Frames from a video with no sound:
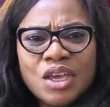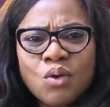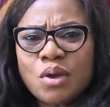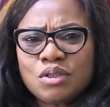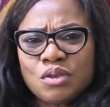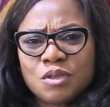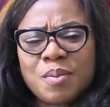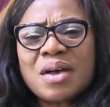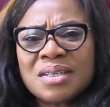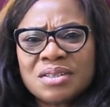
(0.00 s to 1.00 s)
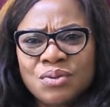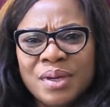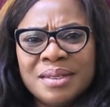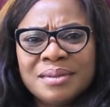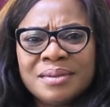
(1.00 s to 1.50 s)
in what your spouse is
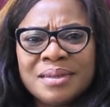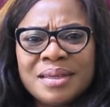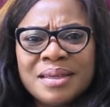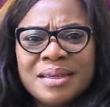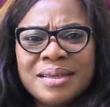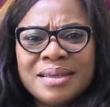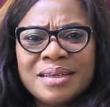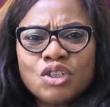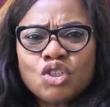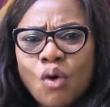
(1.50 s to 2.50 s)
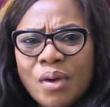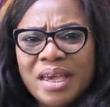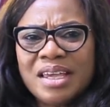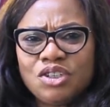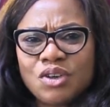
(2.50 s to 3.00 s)
doing. Show
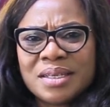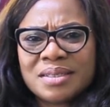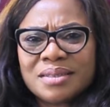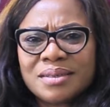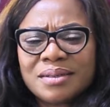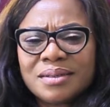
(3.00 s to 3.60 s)
interest.